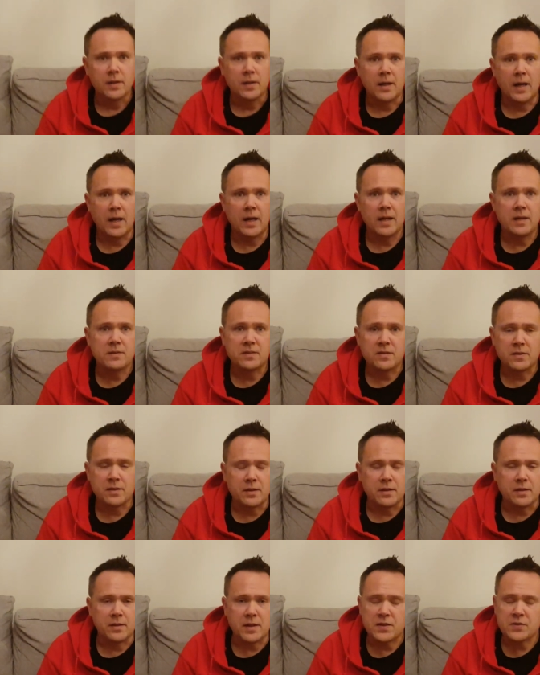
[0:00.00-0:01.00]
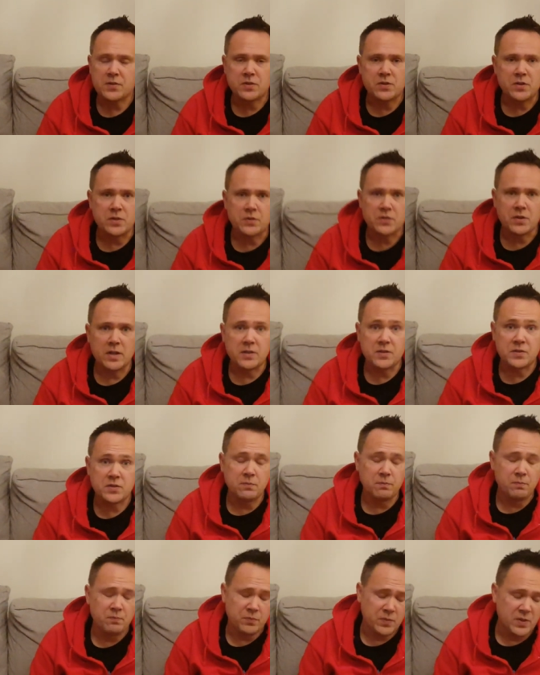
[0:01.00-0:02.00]
And that's just,
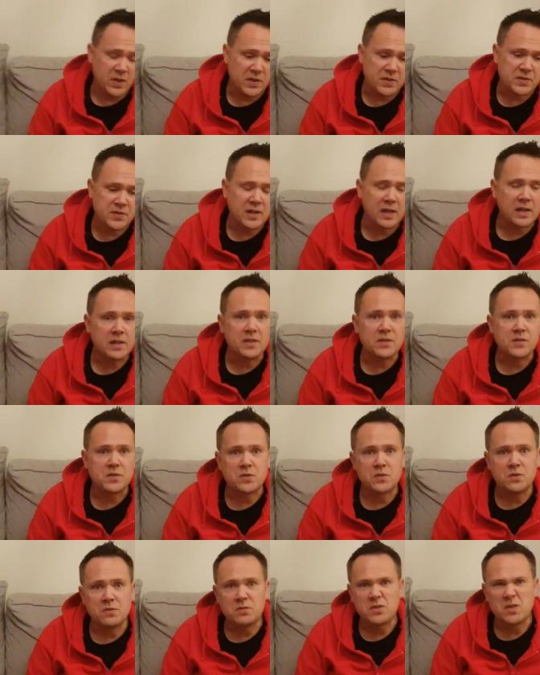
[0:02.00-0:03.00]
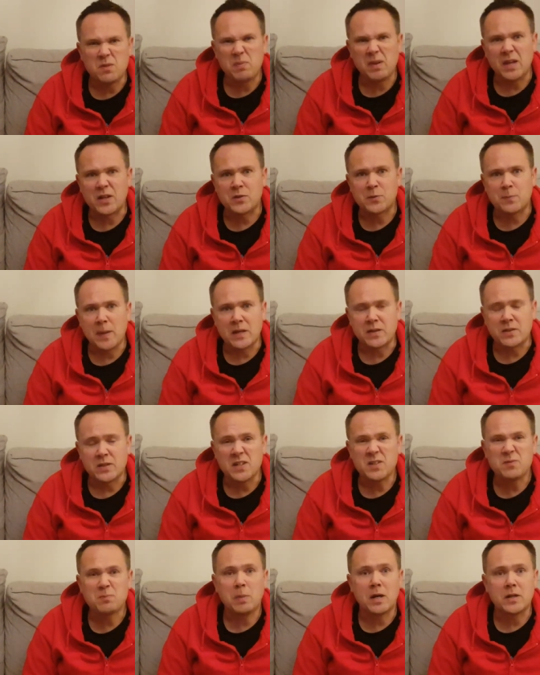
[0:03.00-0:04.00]
it's, uh, sadly, is to be expected.
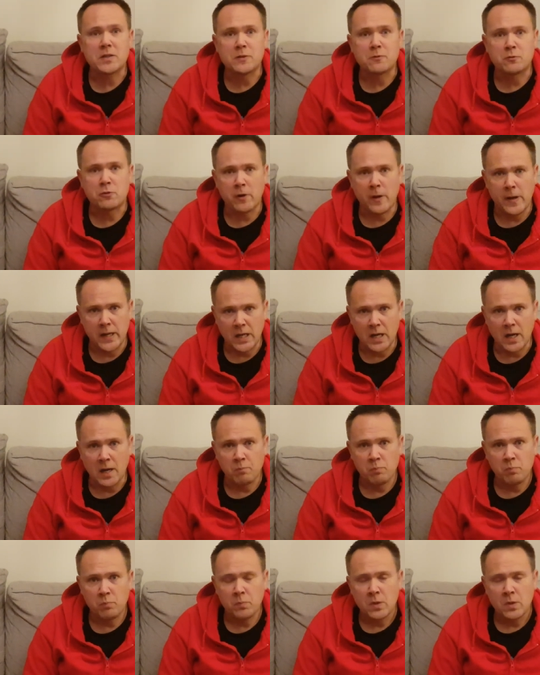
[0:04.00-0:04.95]
It's part of growing up.